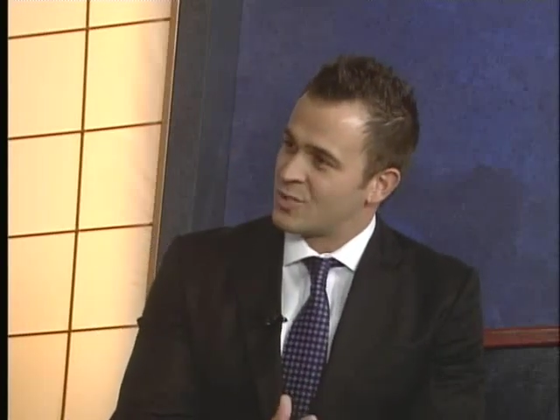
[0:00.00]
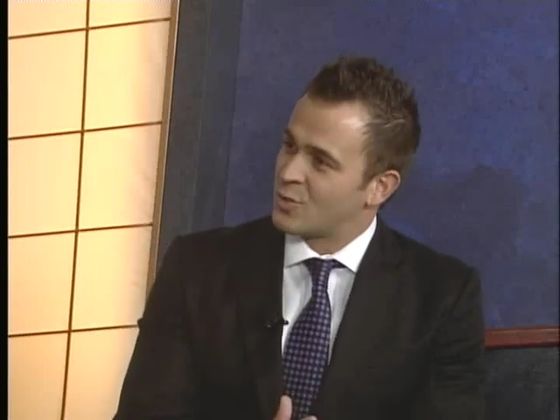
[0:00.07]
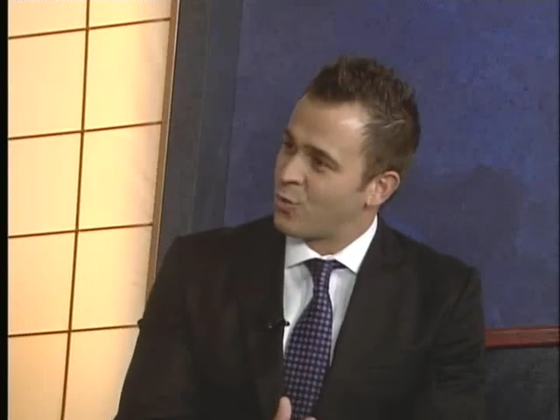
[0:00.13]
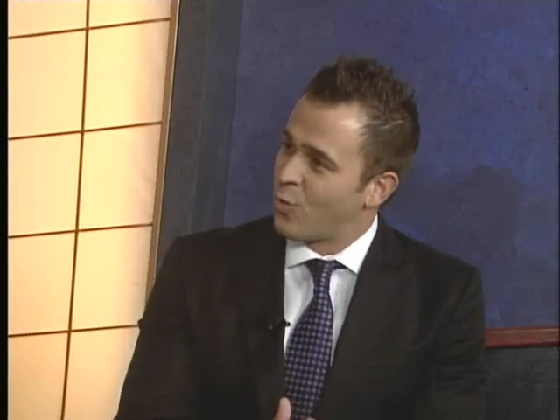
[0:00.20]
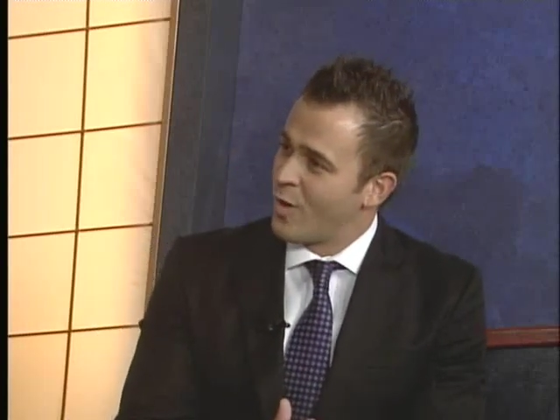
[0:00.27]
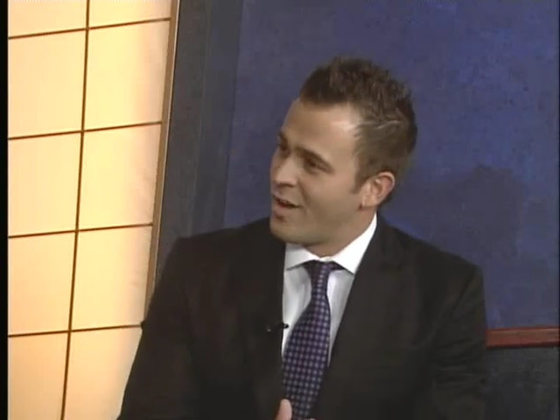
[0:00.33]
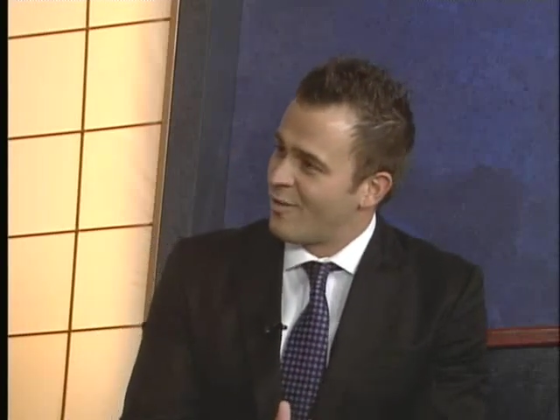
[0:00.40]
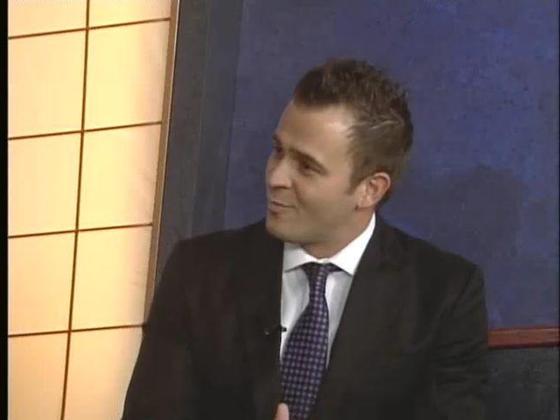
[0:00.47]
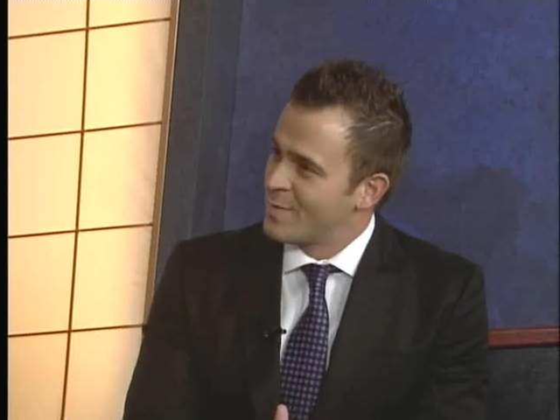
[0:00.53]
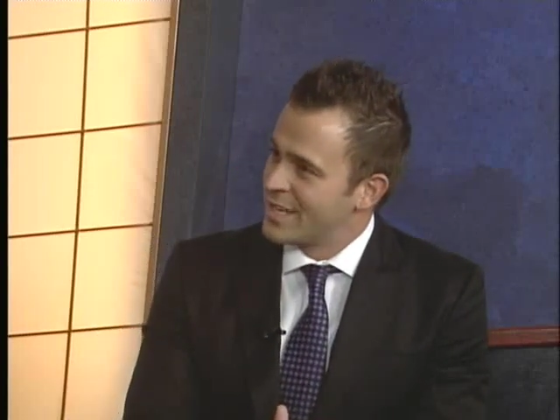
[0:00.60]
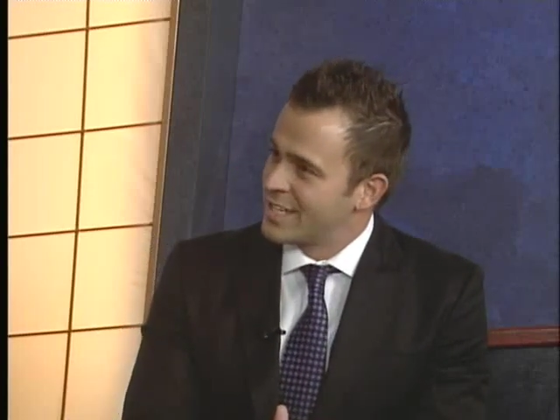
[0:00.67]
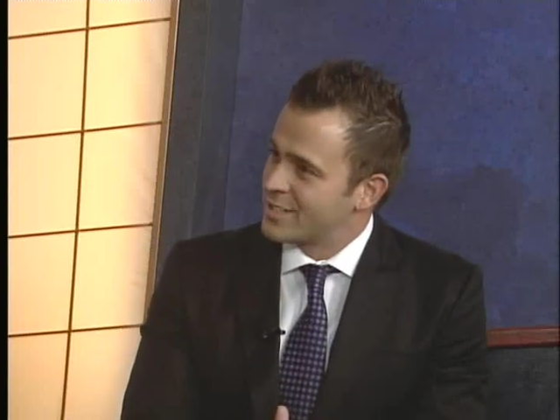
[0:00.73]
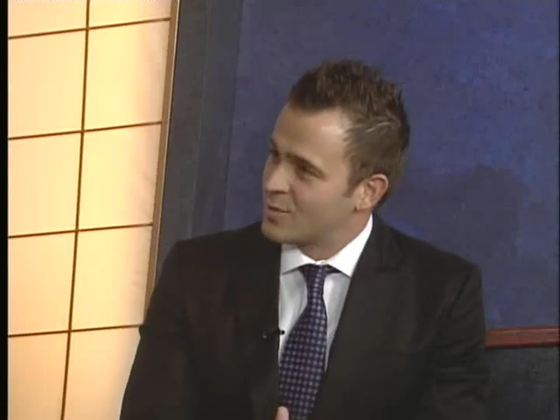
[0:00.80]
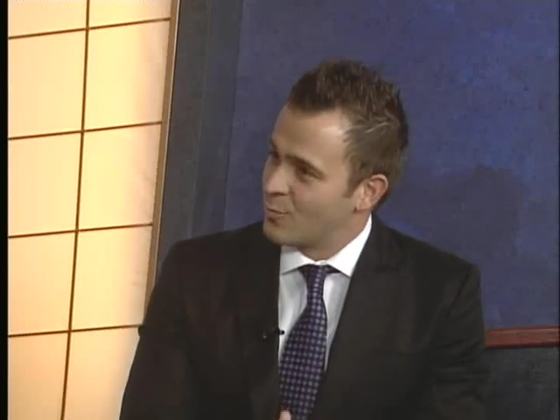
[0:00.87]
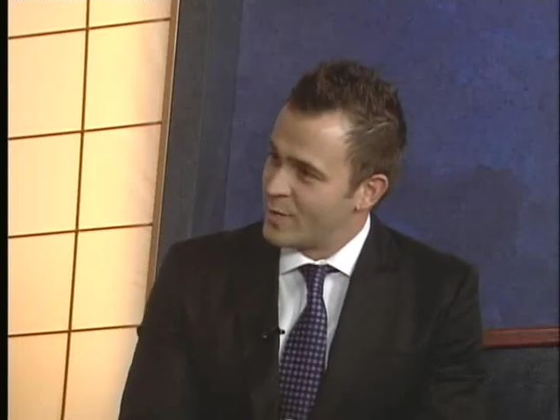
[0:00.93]
12
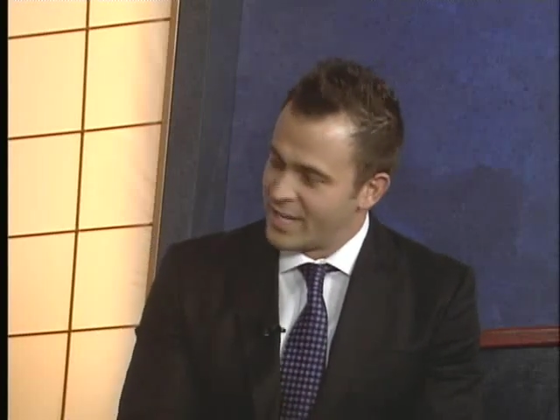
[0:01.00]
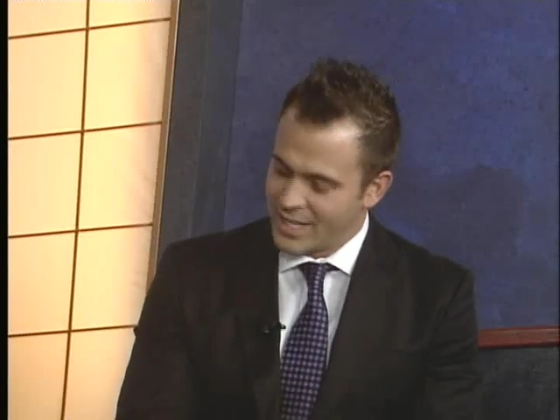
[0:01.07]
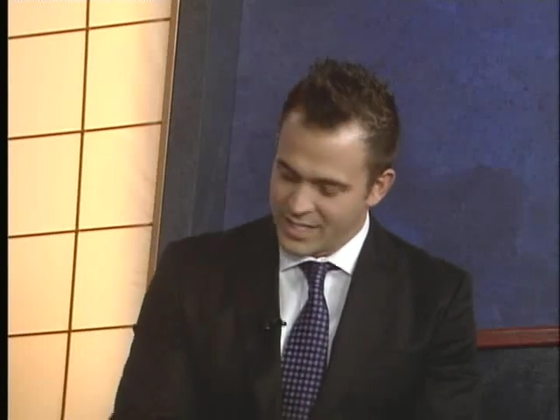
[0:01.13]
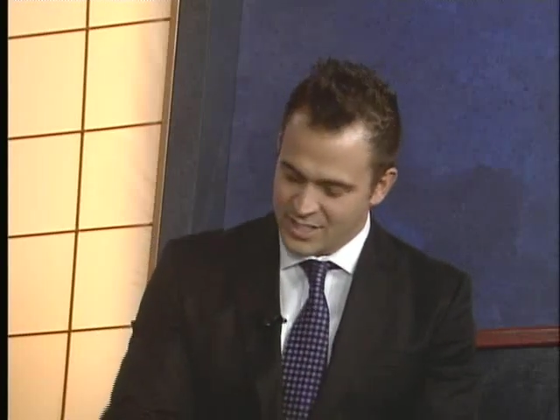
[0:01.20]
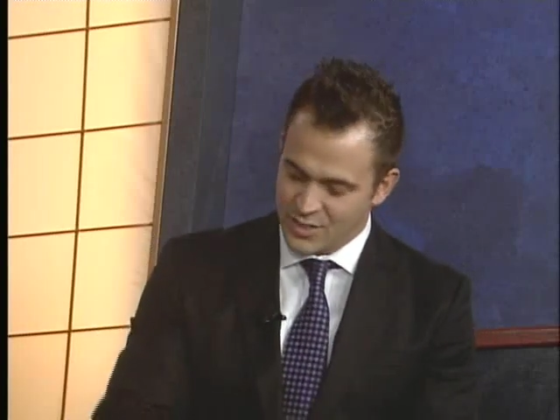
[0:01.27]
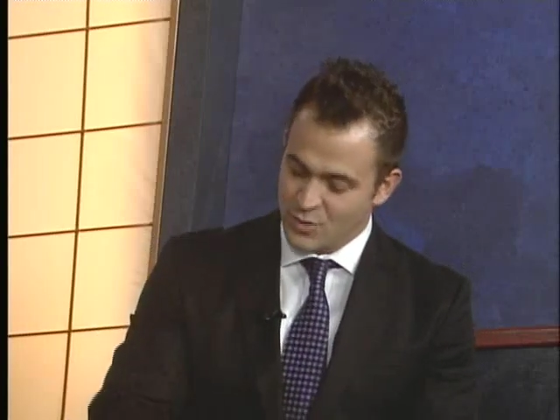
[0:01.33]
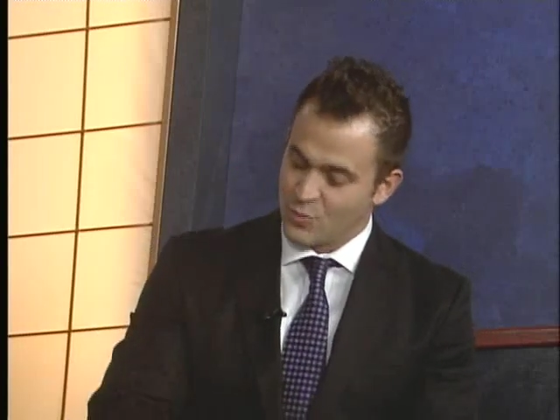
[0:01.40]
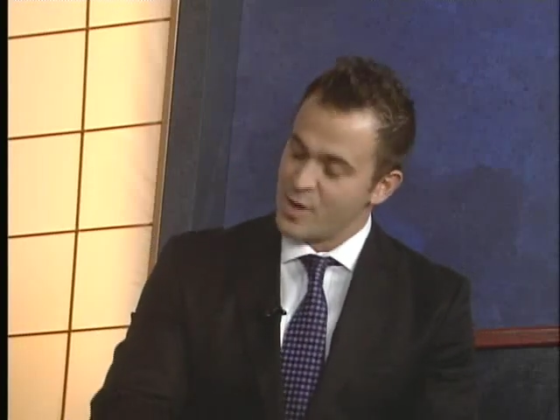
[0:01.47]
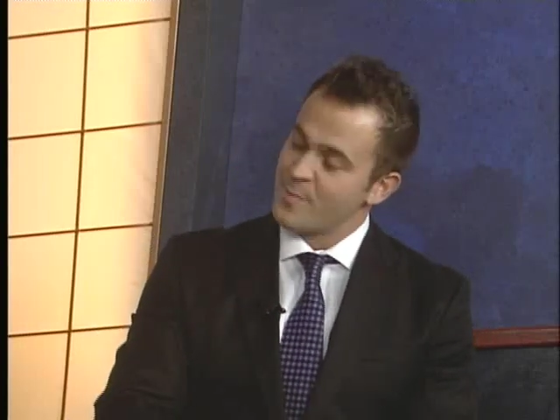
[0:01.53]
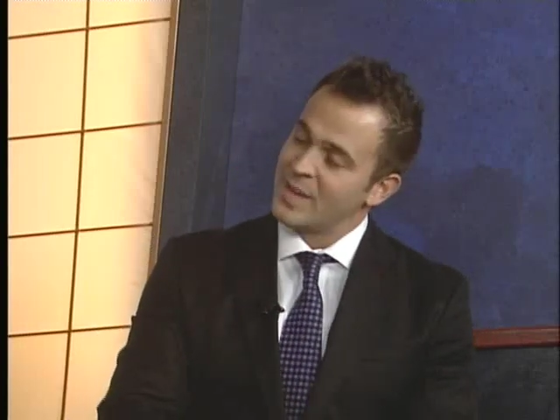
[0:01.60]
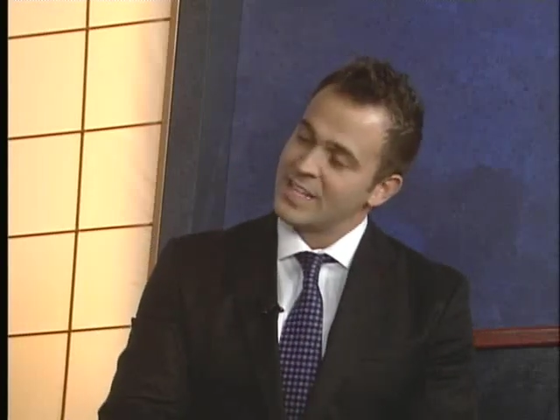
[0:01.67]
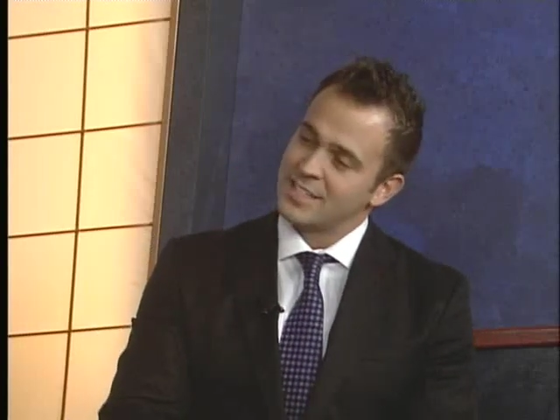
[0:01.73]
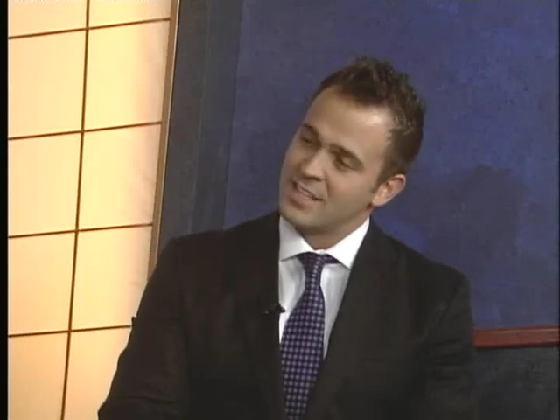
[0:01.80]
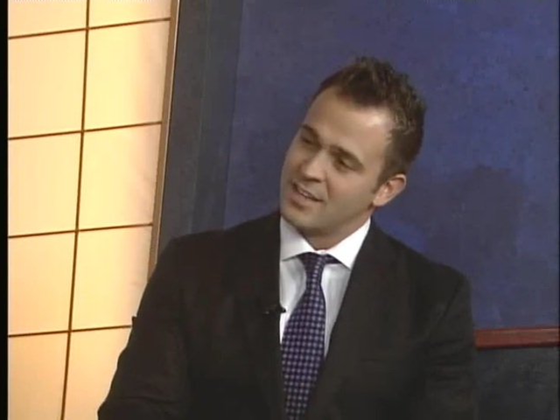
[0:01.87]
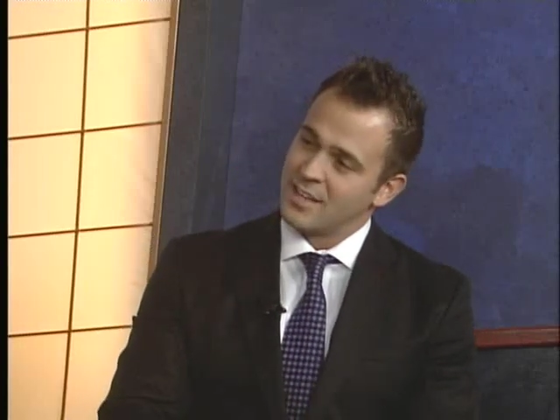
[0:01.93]
minutes a week. It's three
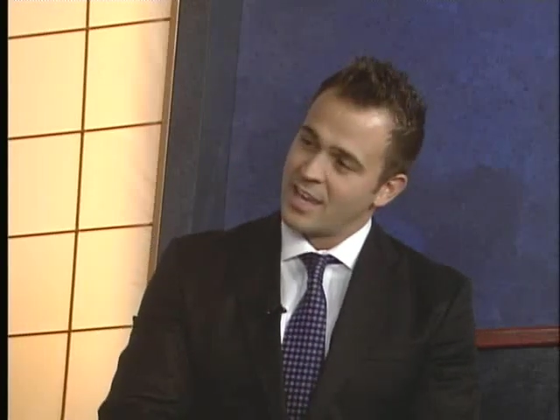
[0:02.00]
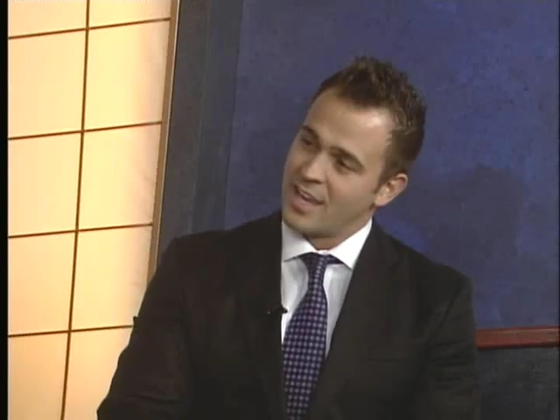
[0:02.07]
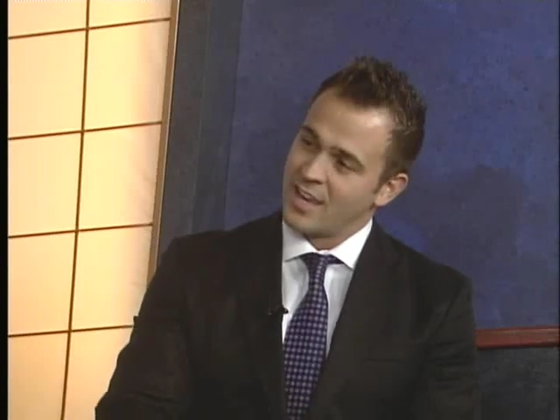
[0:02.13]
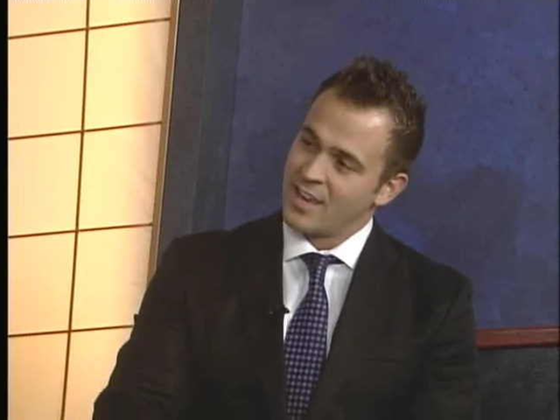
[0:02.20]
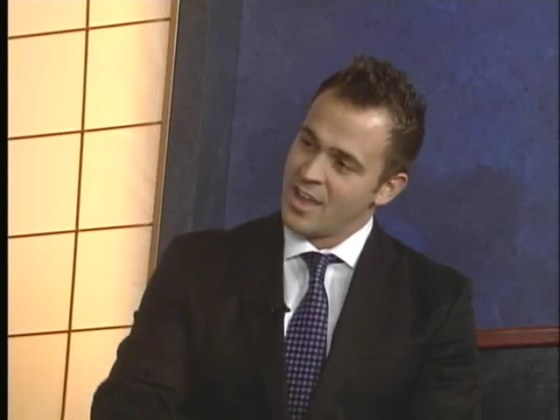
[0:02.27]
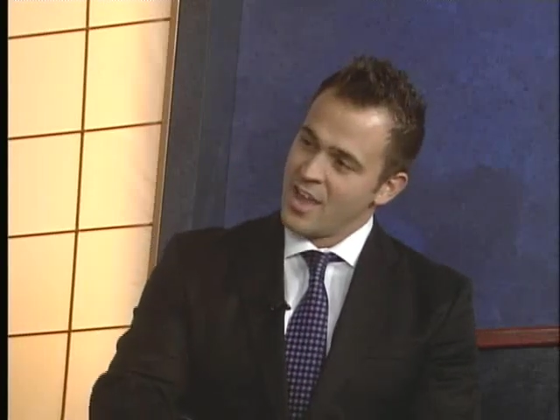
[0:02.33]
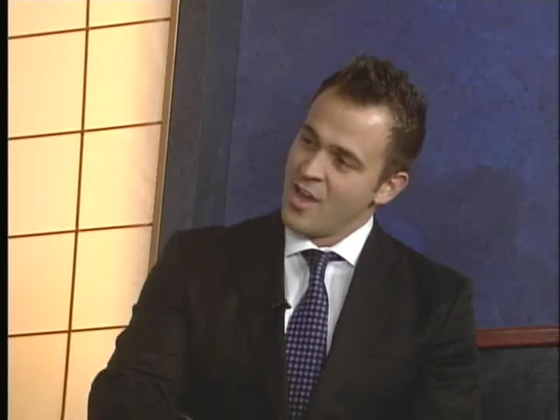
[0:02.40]
minutes a day